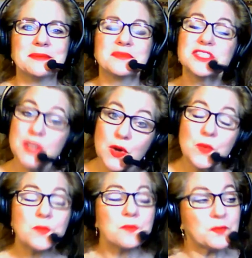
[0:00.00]

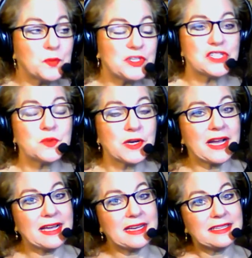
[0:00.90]
So we just work
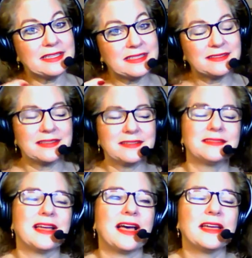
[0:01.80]
on it, and
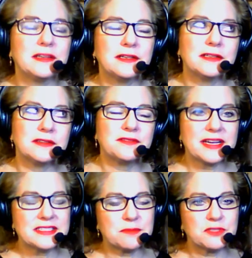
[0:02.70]
I
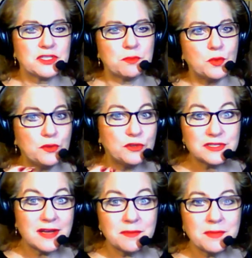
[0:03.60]
advise them to pull their
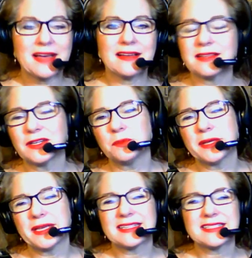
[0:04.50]
tongue back a little
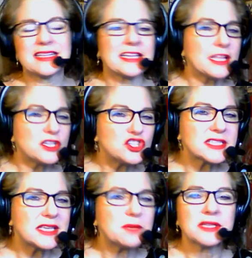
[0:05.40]
bit and just
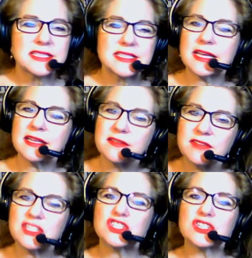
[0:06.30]
keep listening, and
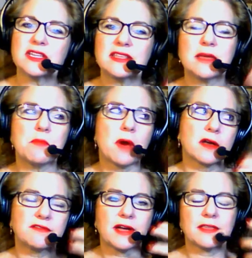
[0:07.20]
eventually they
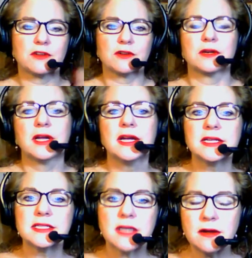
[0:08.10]
modify their
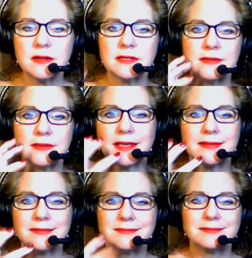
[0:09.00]
tongue
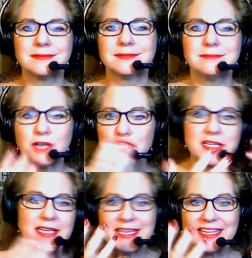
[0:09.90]
and
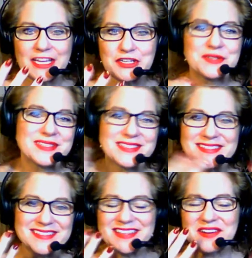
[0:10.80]
articulators,
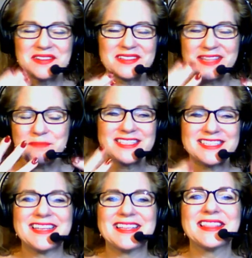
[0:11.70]
tongue, lips,
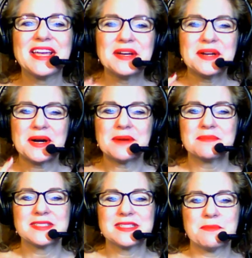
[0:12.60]
teeth,
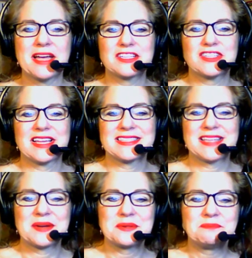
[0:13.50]
to match that
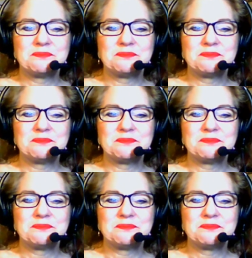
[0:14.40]
sound.